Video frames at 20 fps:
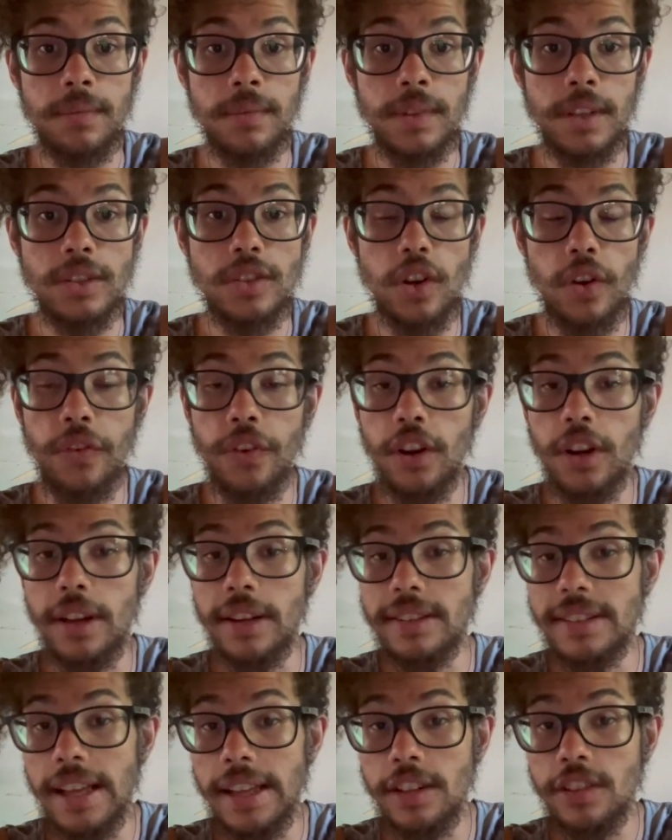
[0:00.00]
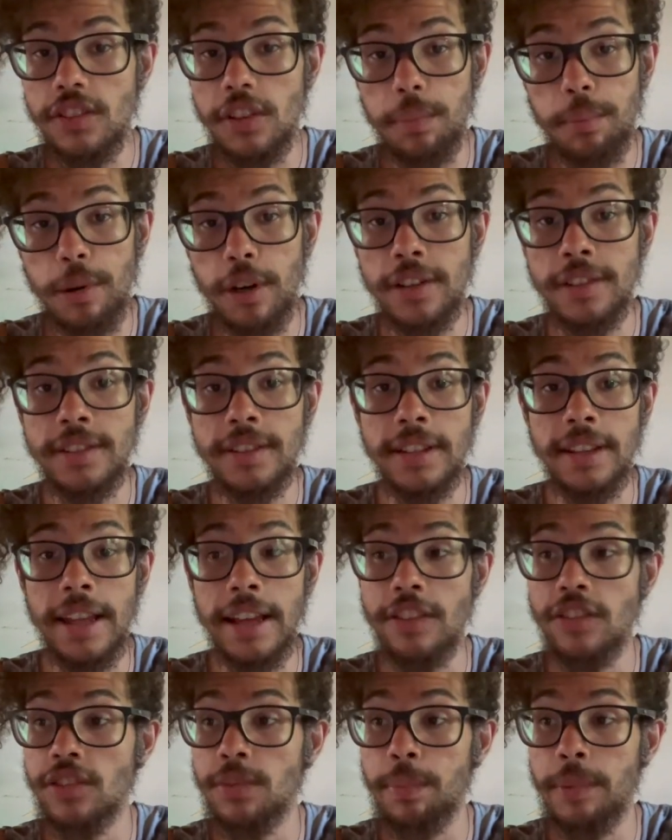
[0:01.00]
so if you're an intelligent person that
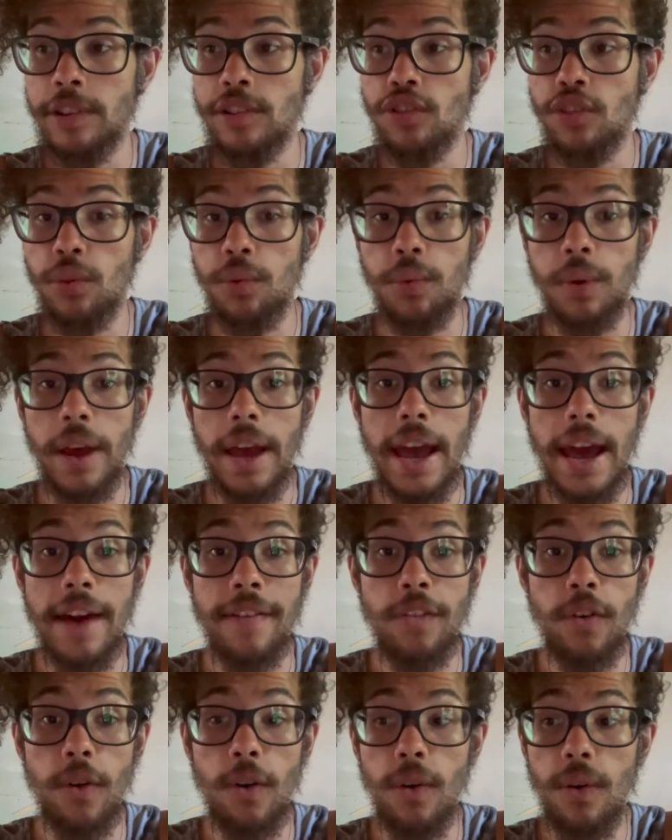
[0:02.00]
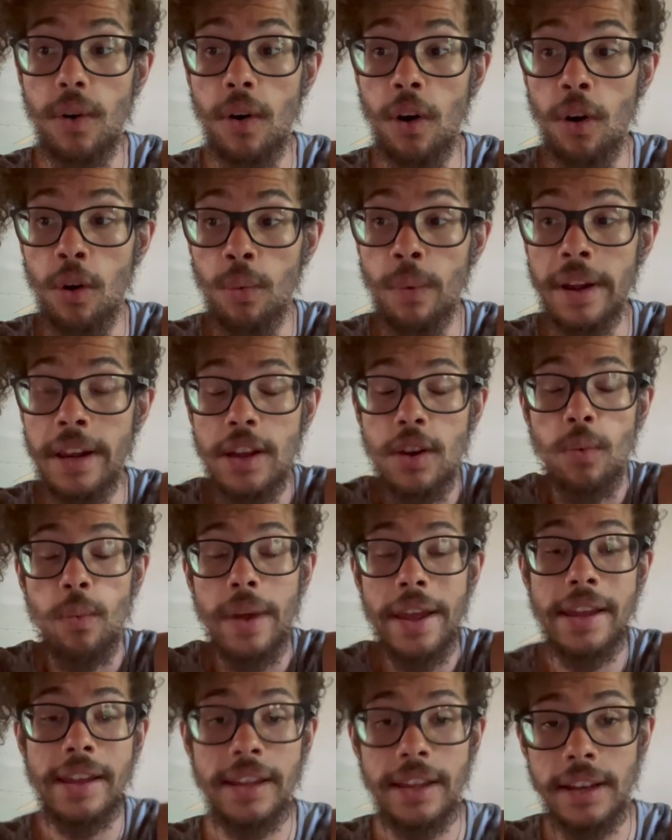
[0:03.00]
just means you have already
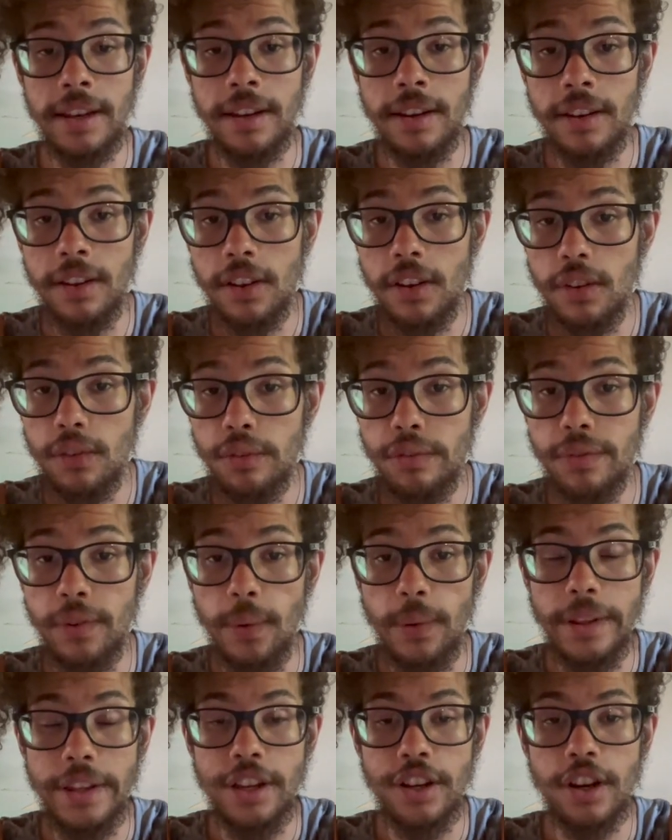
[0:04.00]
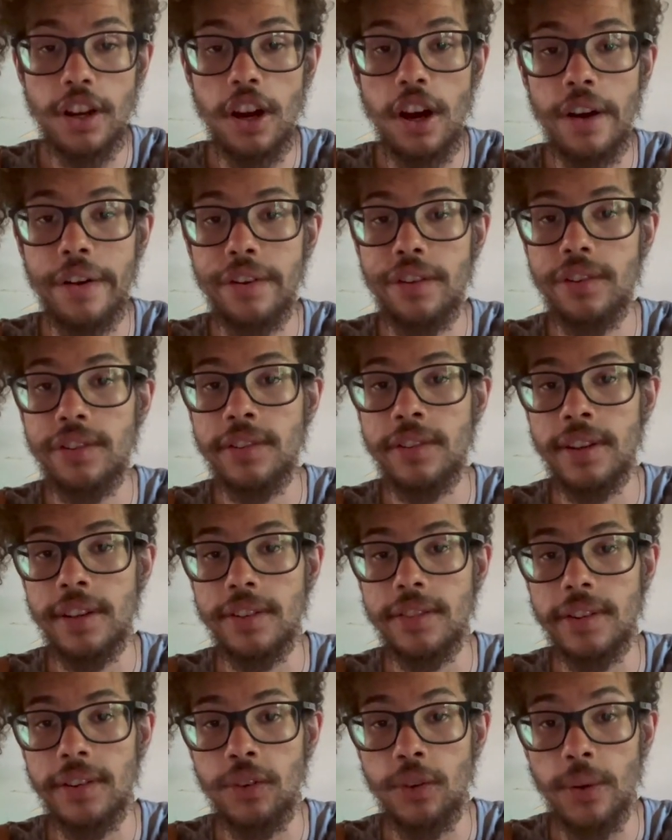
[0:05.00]
awakened fully your
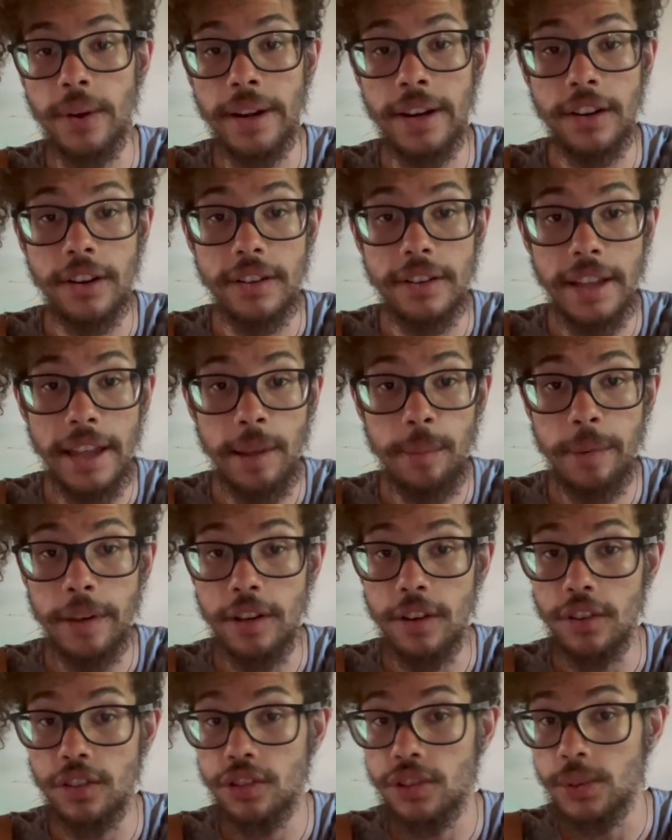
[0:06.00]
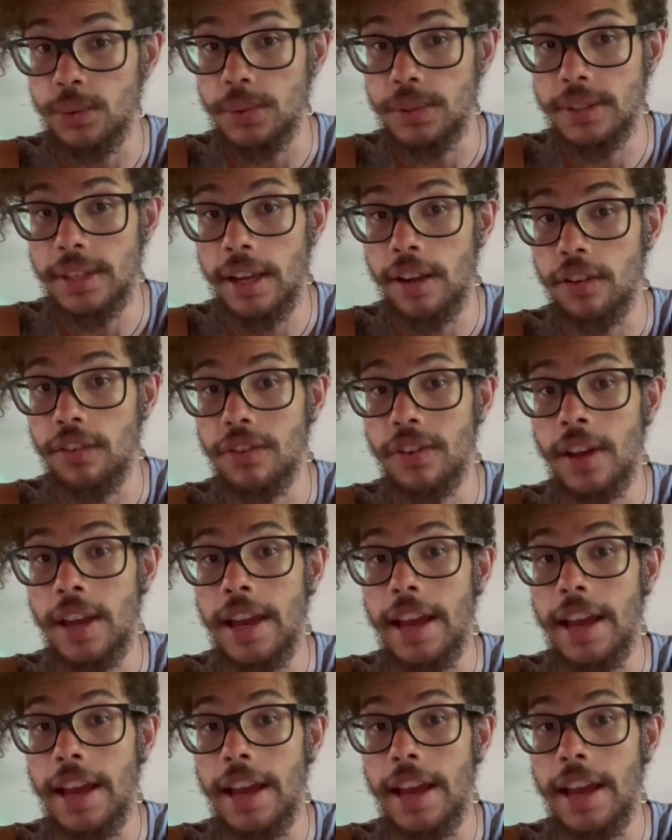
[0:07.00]
consciousness and your inner daemon, your true self,